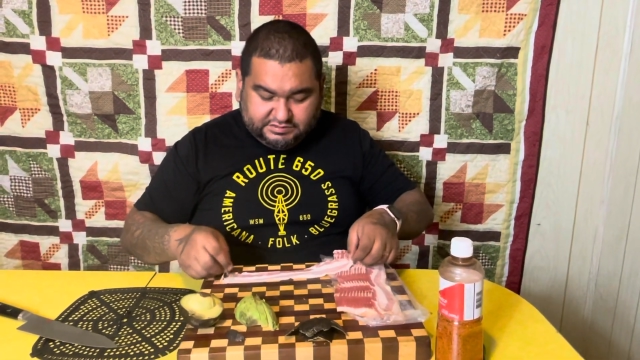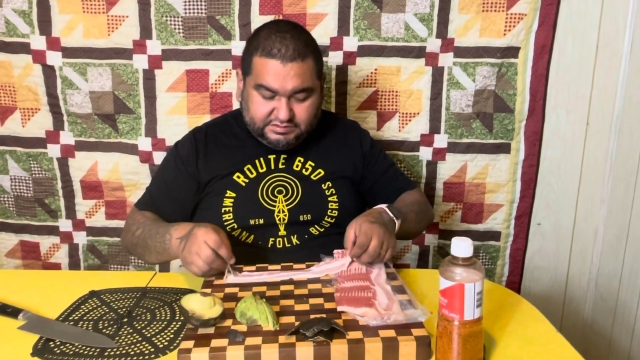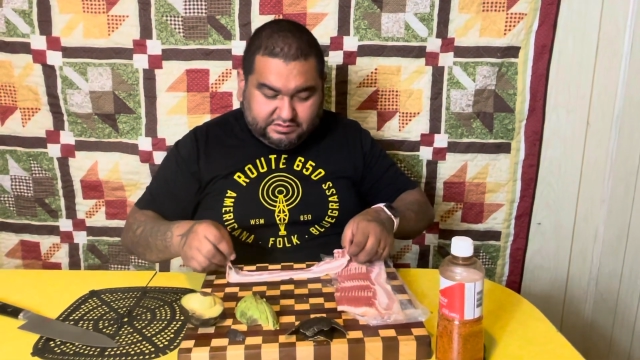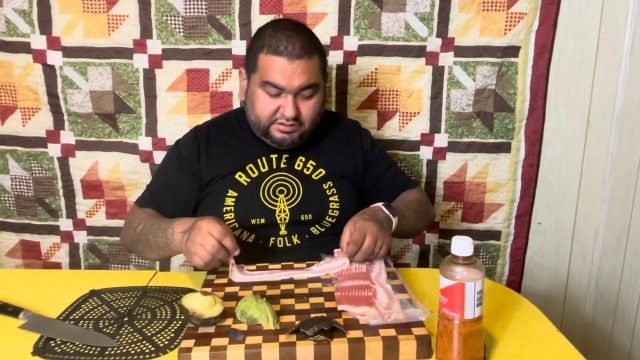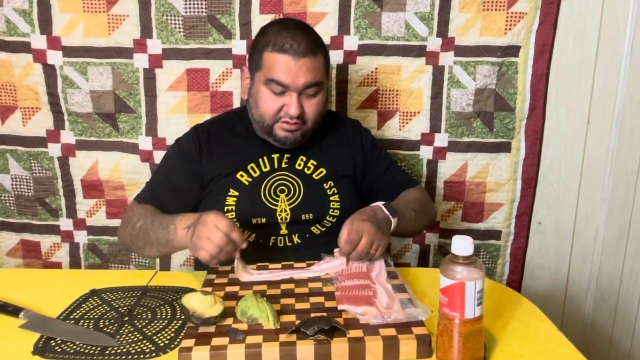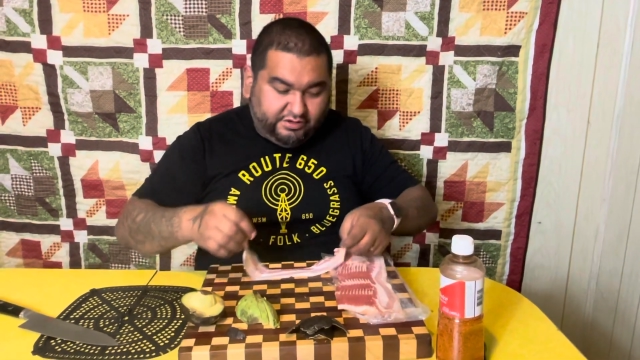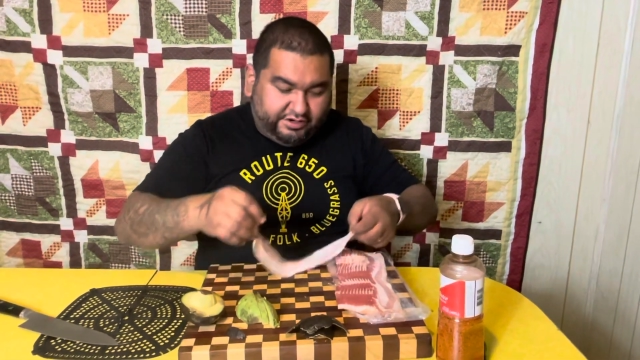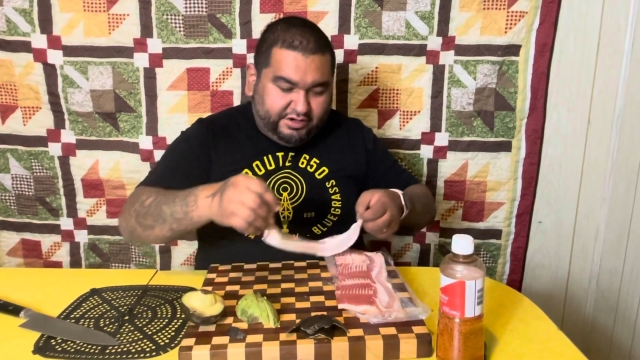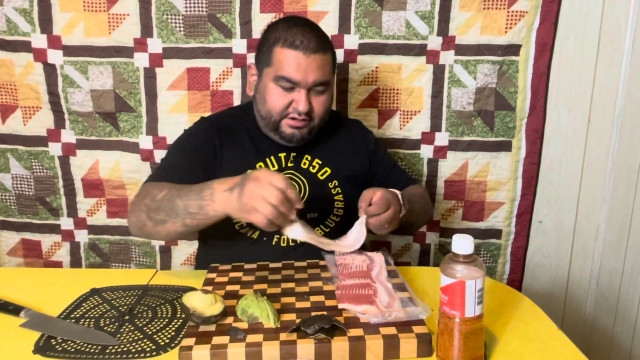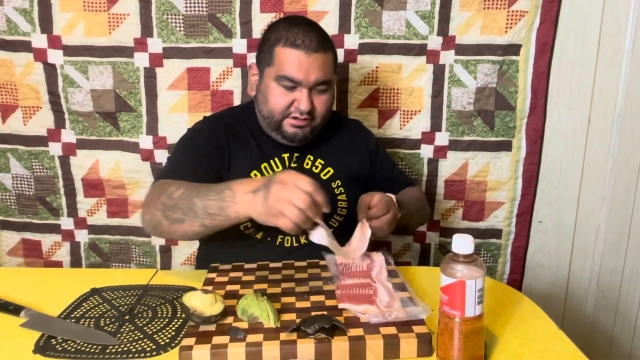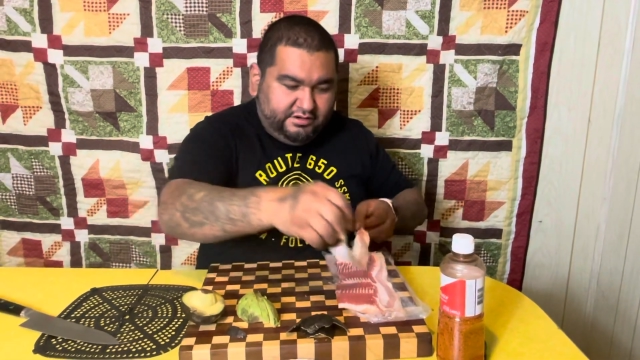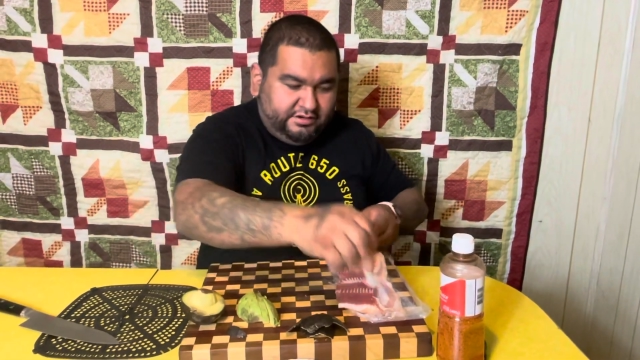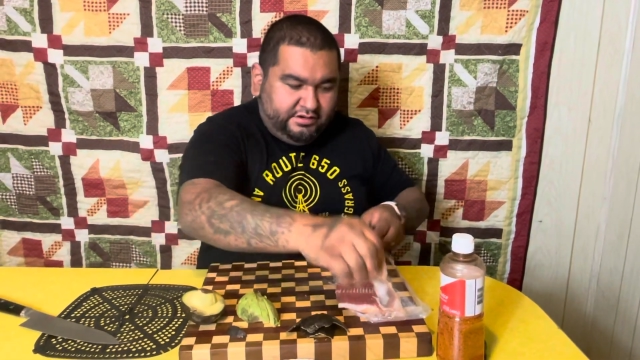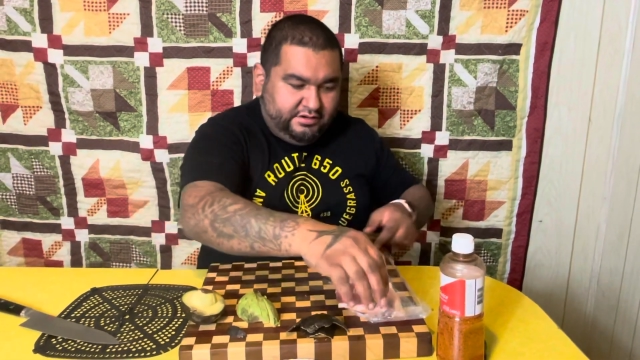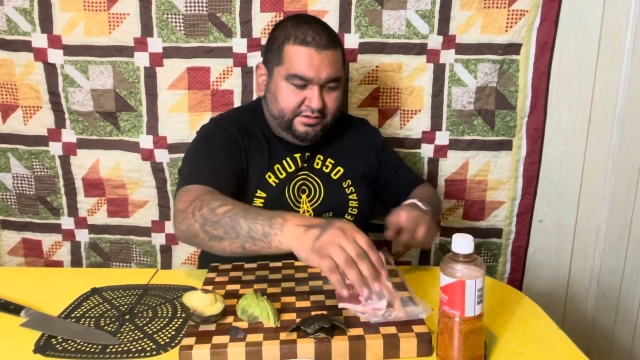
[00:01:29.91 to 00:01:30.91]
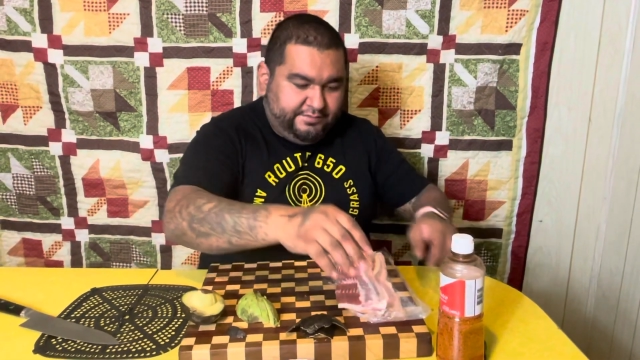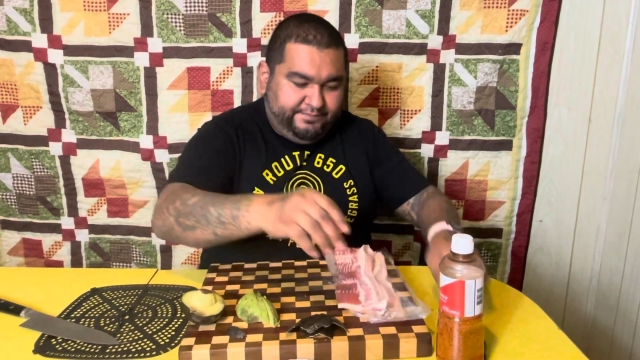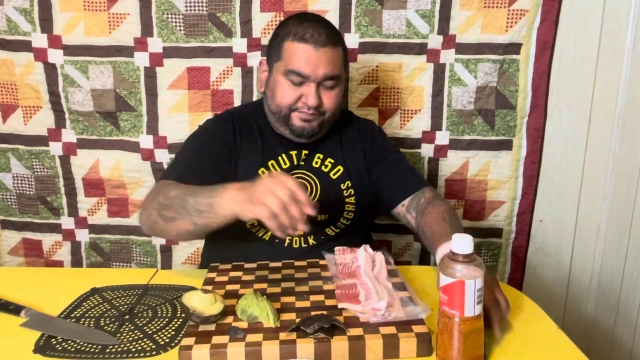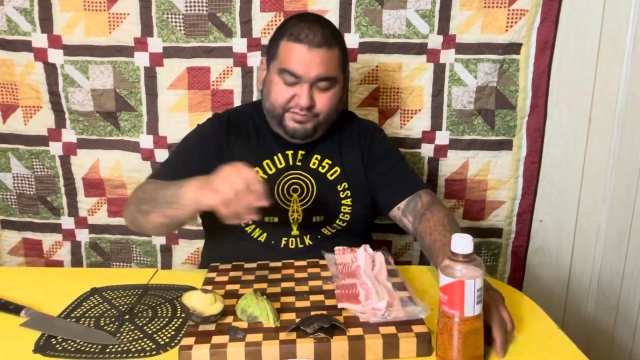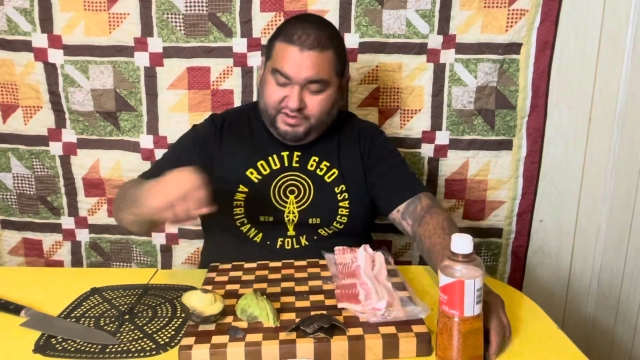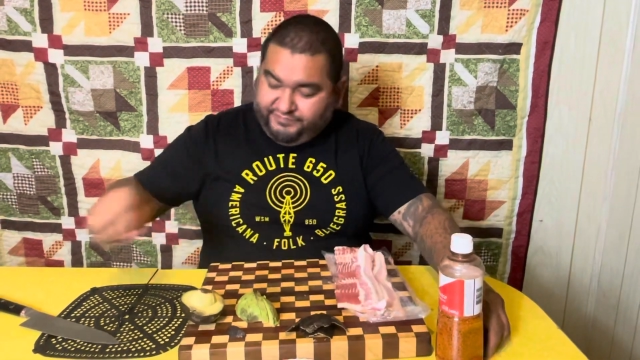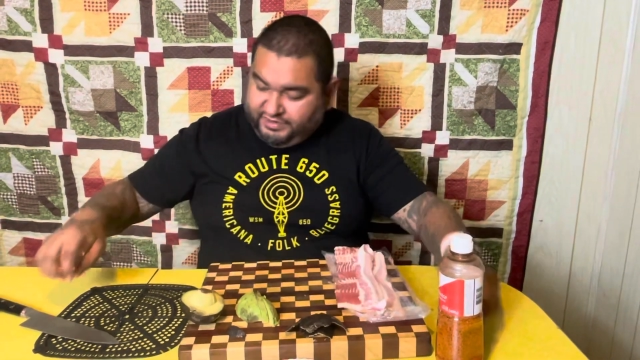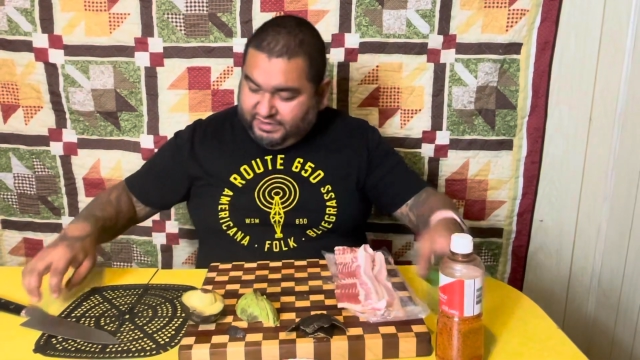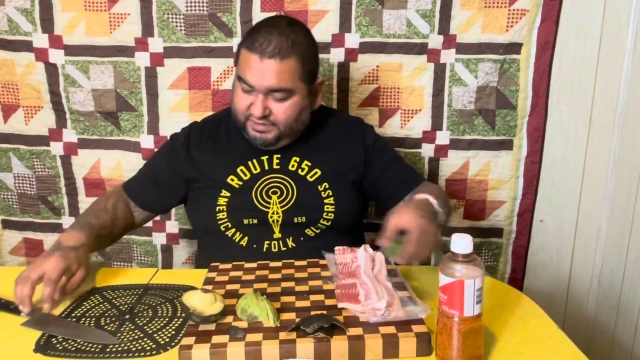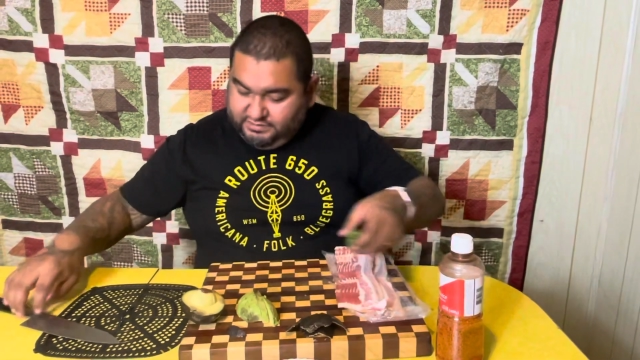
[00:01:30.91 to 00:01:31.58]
Oh, hold on, I forgot.